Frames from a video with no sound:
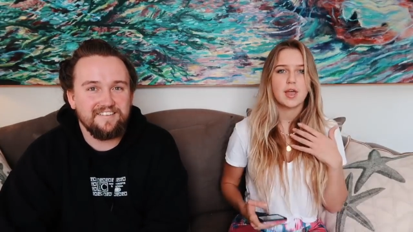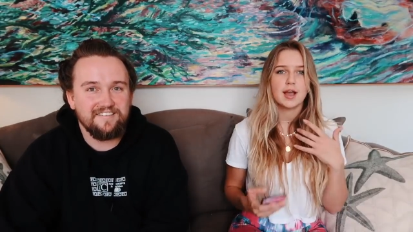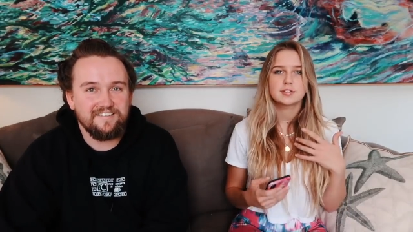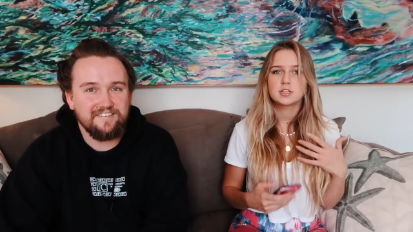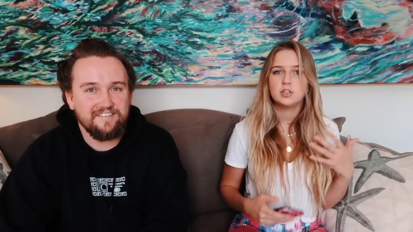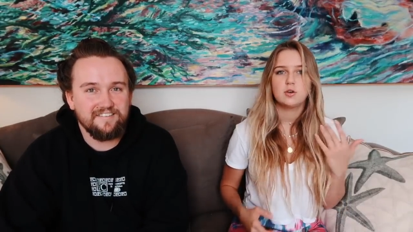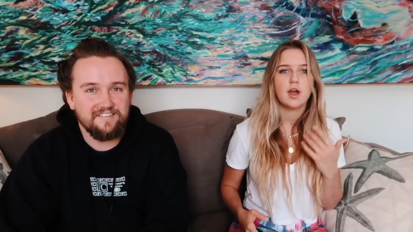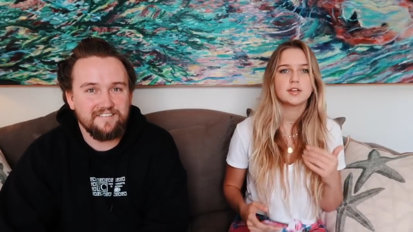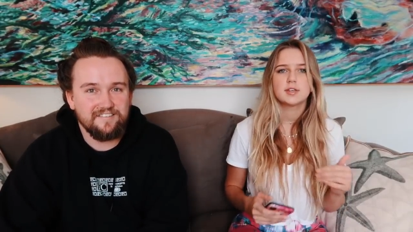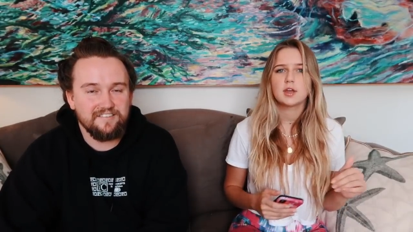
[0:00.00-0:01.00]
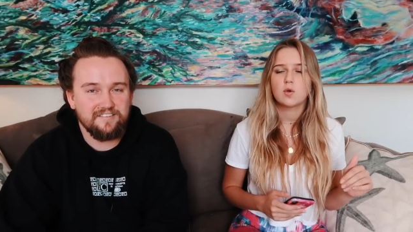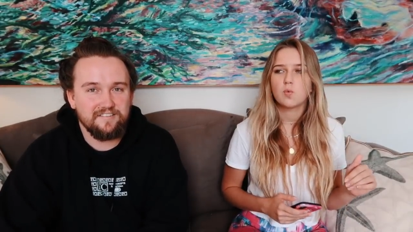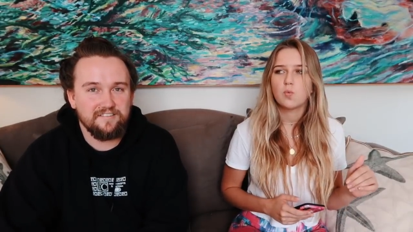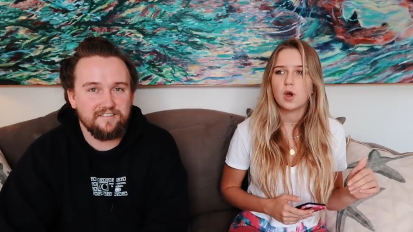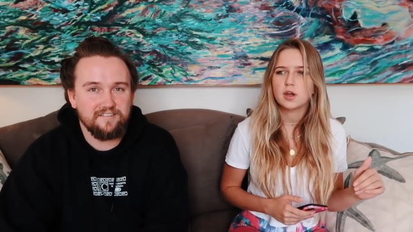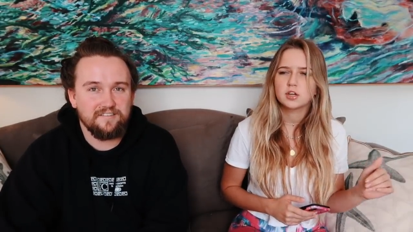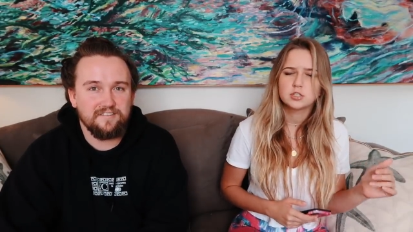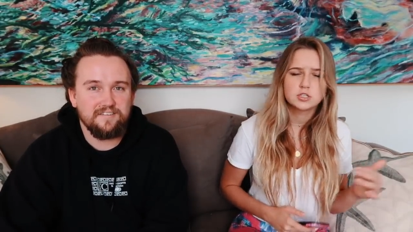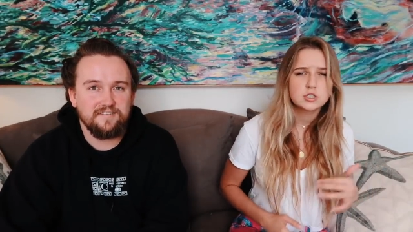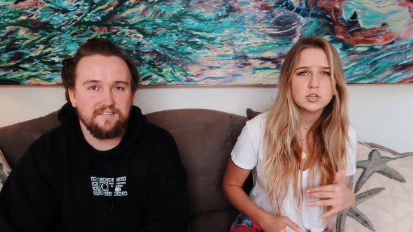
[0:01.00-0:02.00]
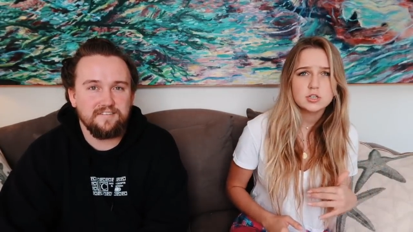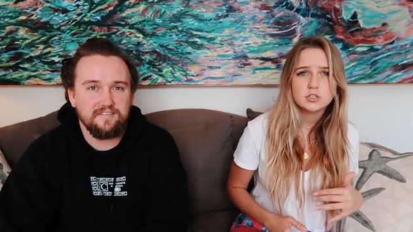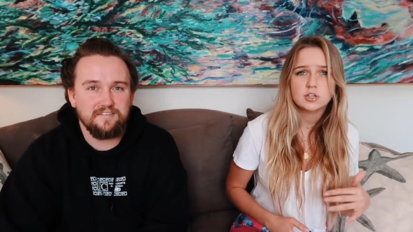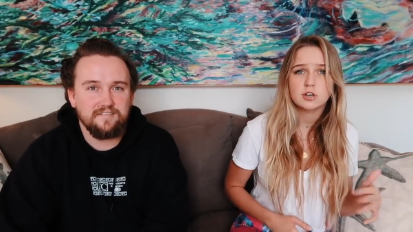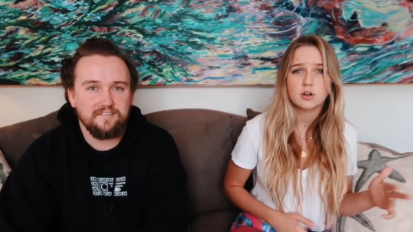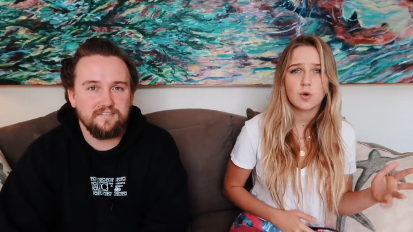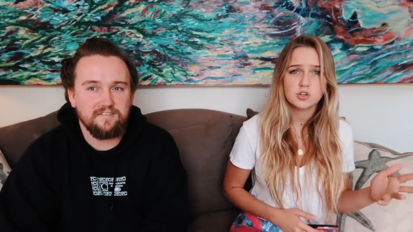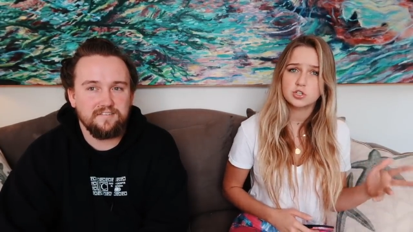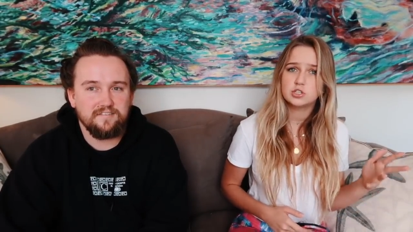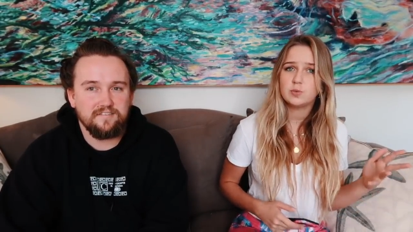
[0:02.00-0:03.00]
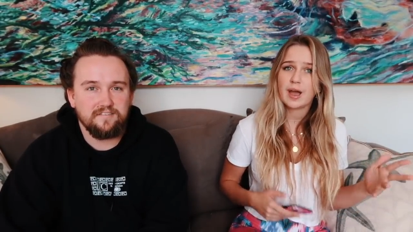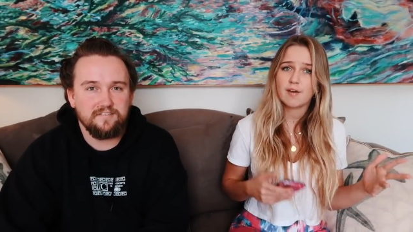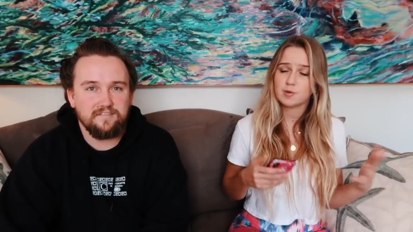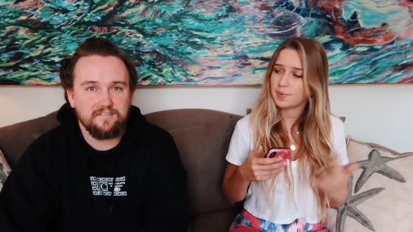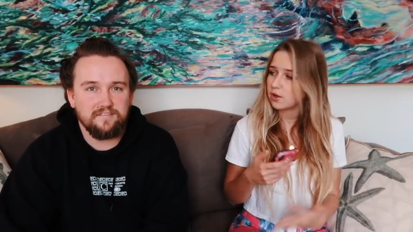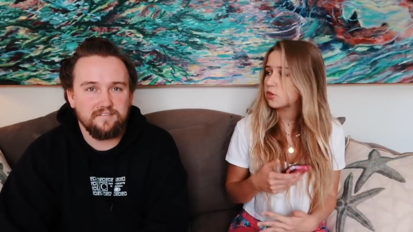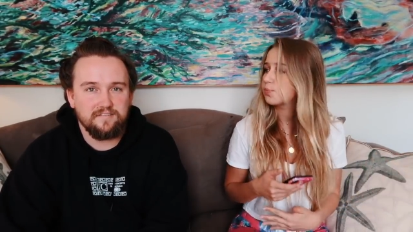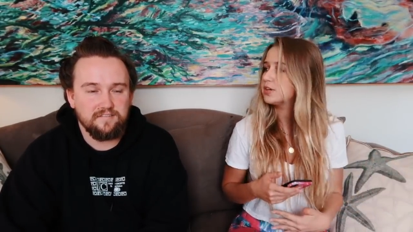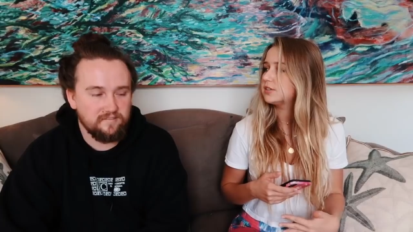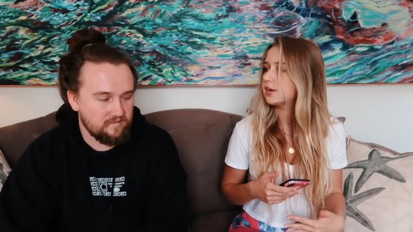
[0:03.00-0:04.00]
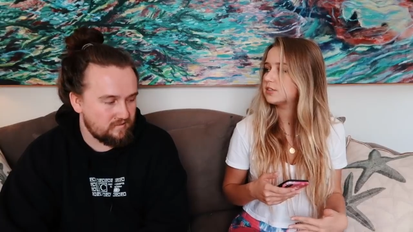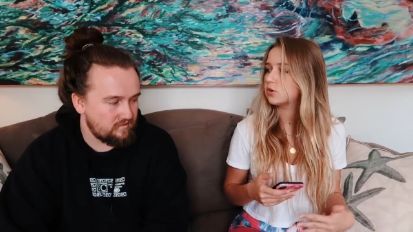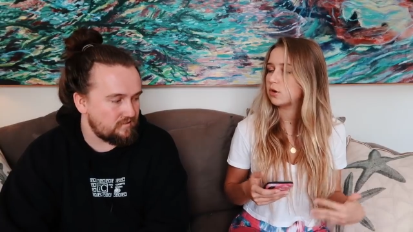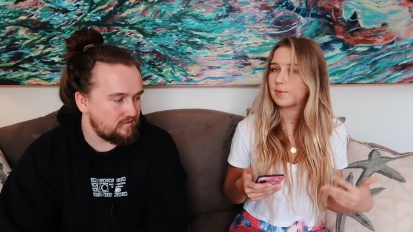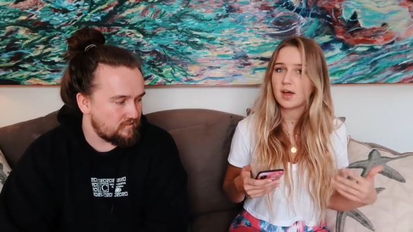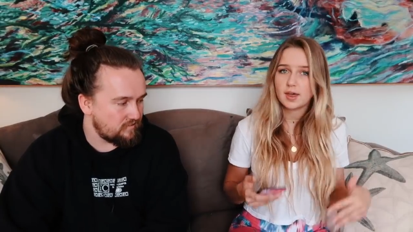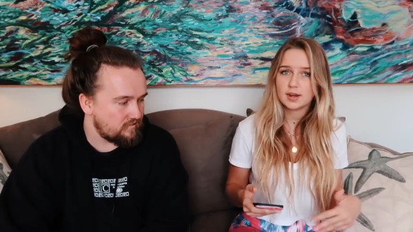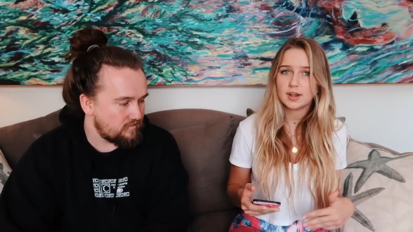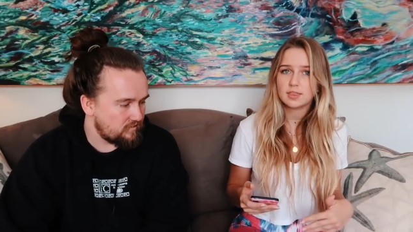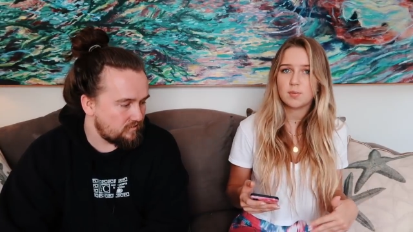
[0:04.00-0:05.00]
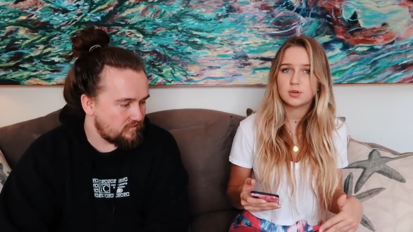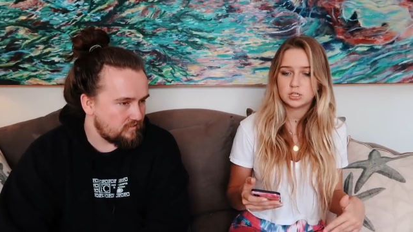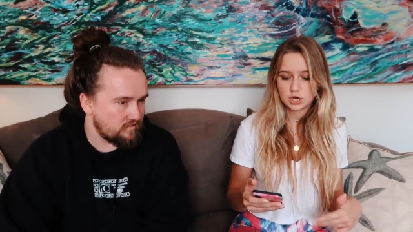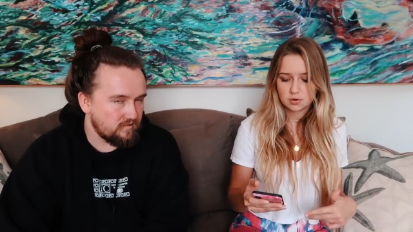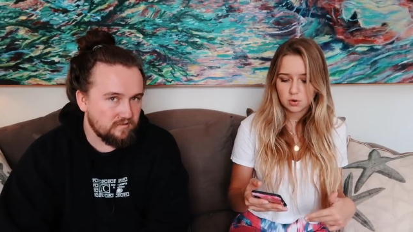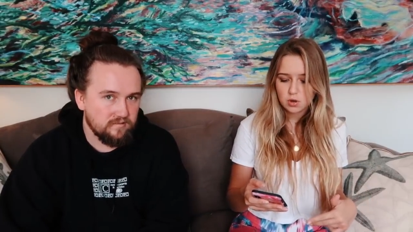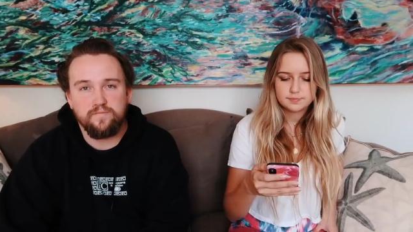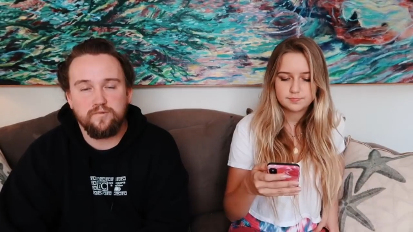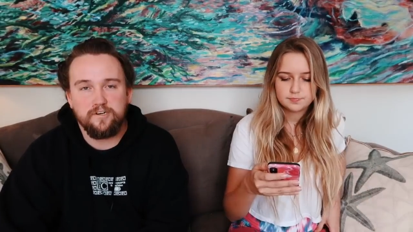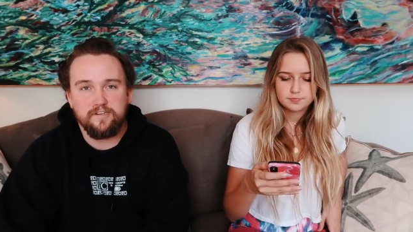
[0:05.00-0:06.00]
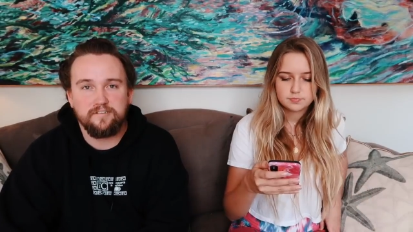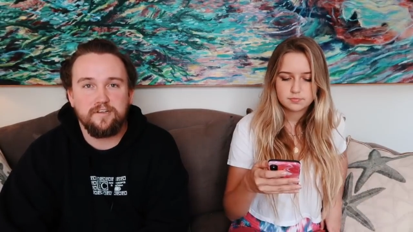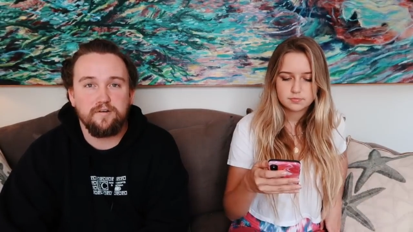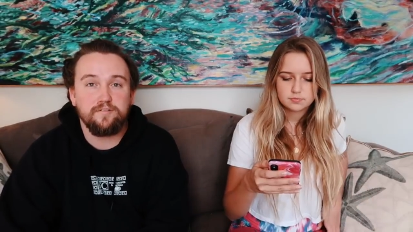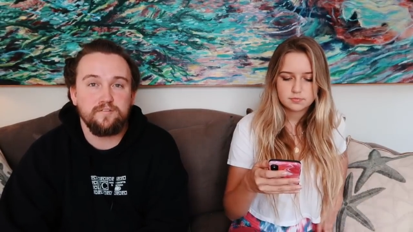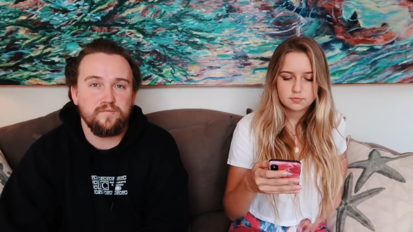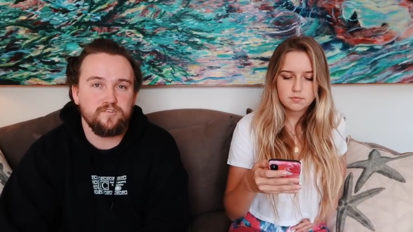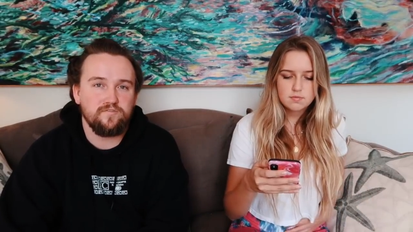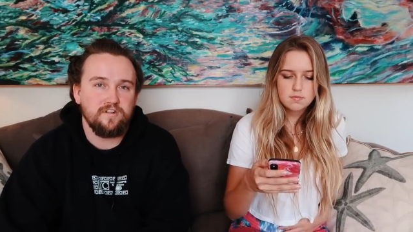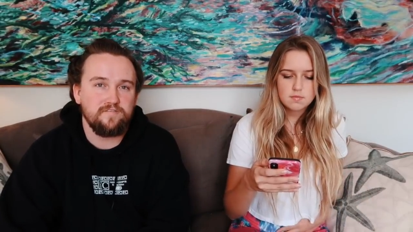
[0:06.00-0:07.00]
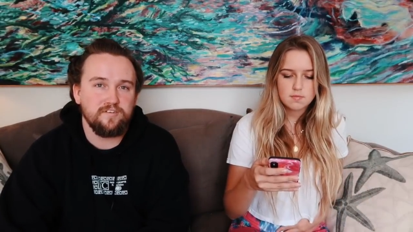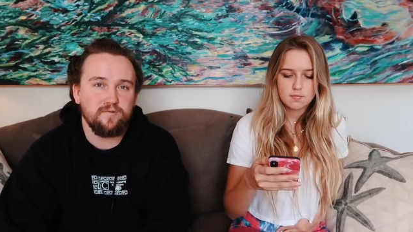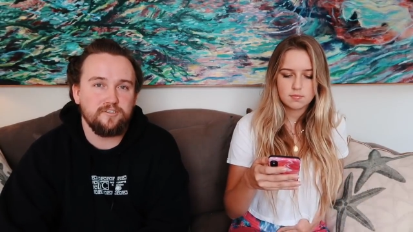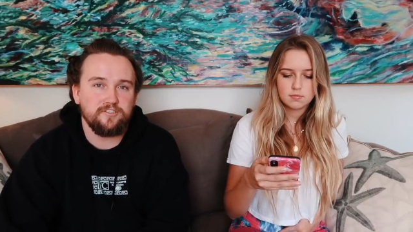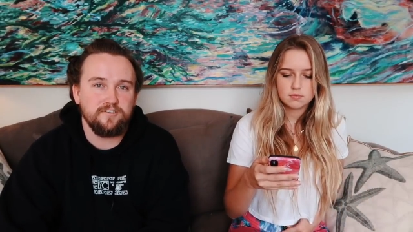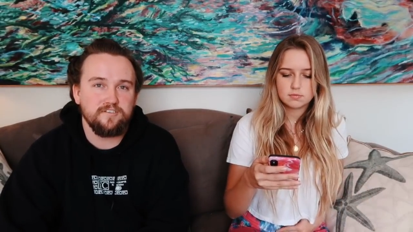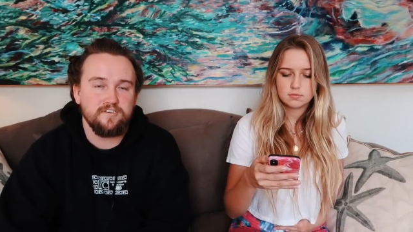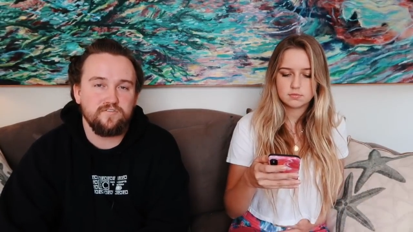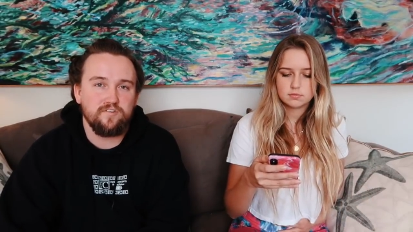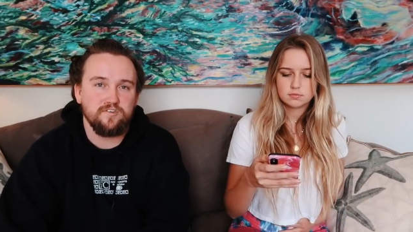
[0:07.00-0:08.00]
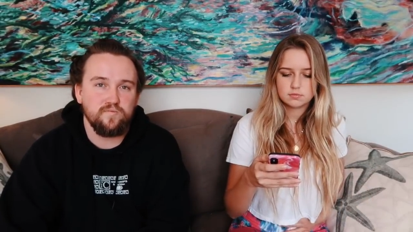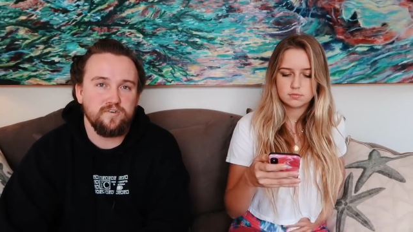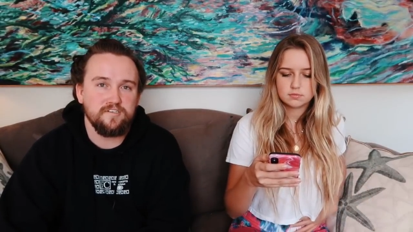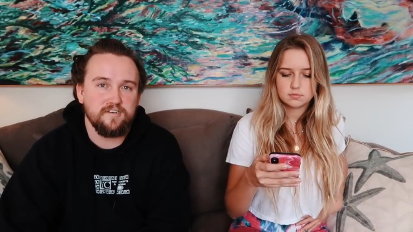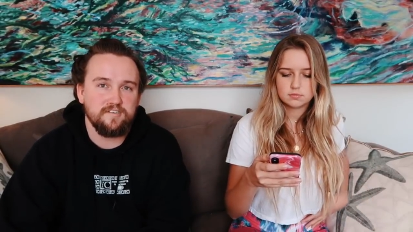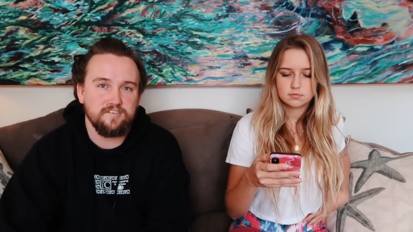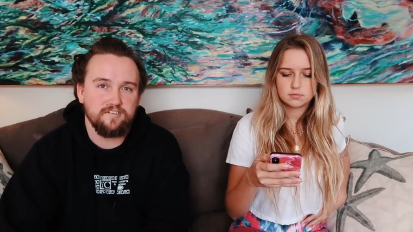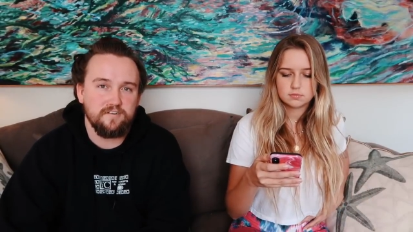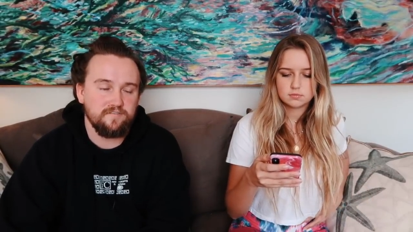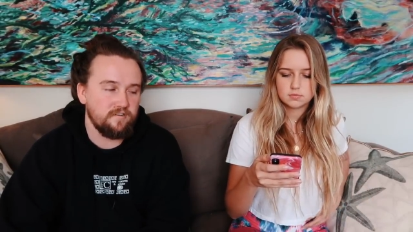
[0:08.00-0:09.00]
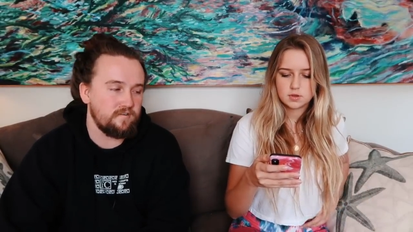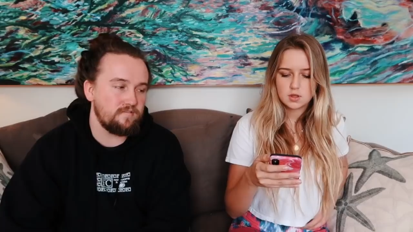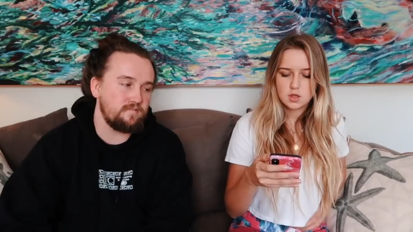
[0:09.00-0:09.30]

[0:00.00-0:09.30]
Speaker 1: asking you guys like what concerns or questions you have about the presets or about editing them in general.
Speaker 2: We're gonna go through the most relevant questions as far as presets and stuff go.